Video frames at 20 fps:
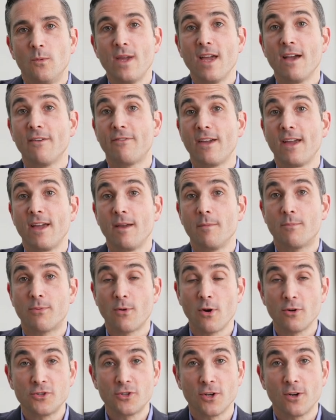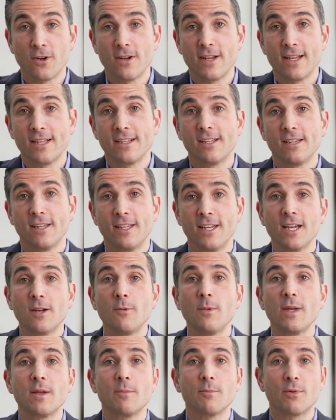We have a brochure in clinic
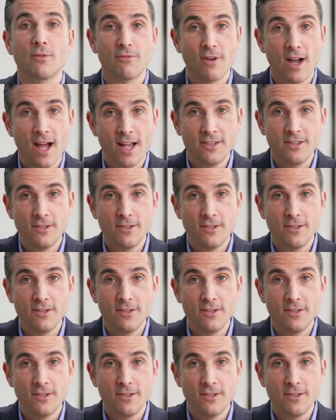we can provide